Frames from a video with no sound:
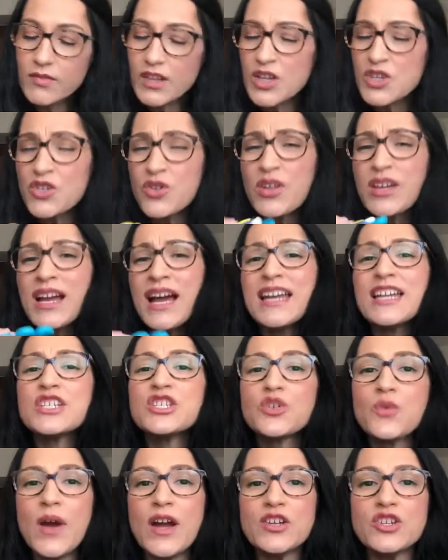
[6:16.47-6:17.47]
So it kind of
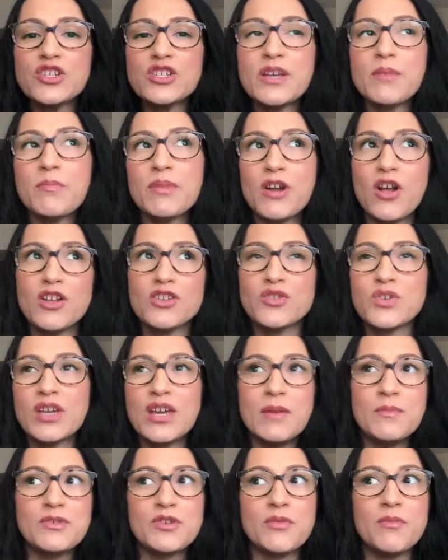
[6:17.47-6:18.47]
scratches them, but also
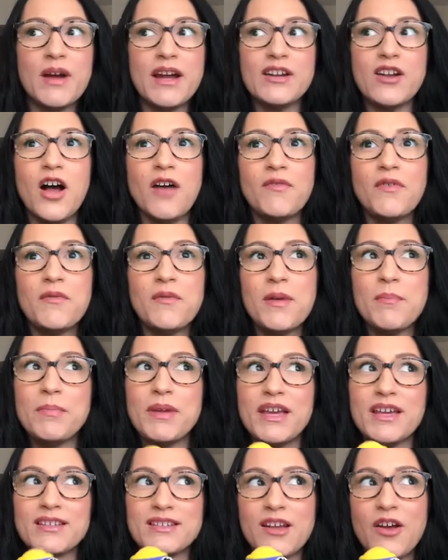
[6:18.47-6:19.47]
keeps their mind off of it
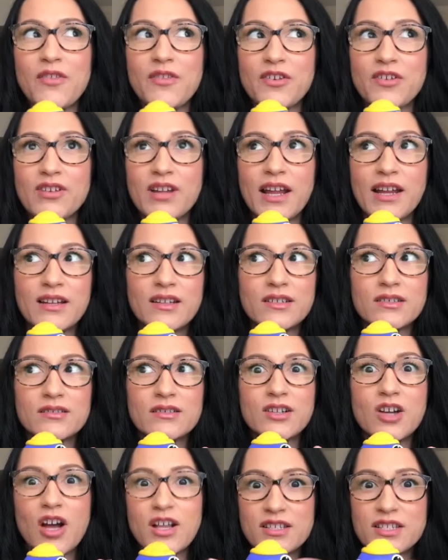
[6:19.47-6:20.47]
because now they're like
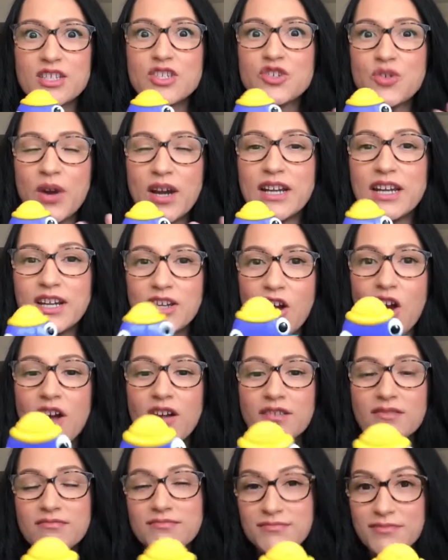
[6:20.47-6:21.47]
concentrating
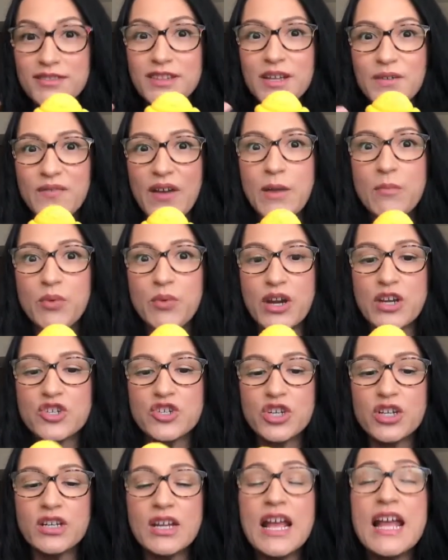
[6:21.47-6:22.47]
on the
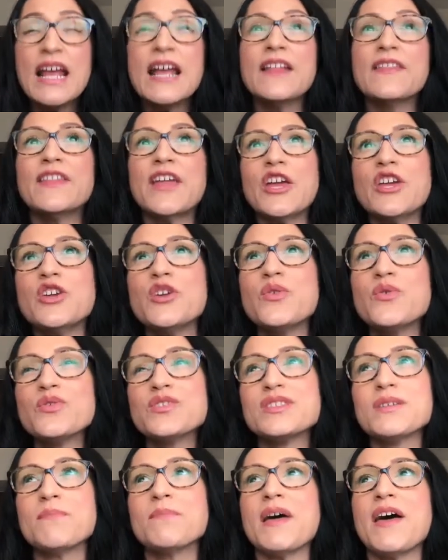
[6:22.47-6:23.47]
vibration. They
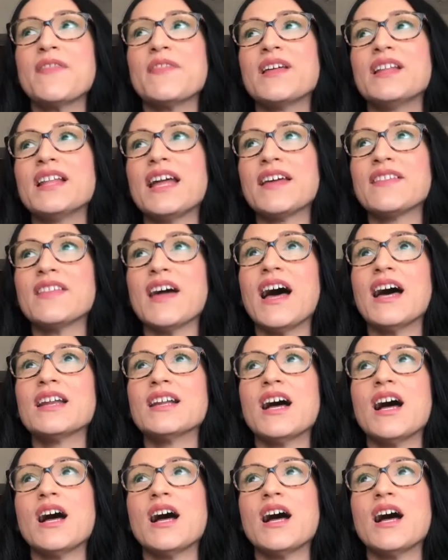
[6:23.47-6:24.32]
use a method like that.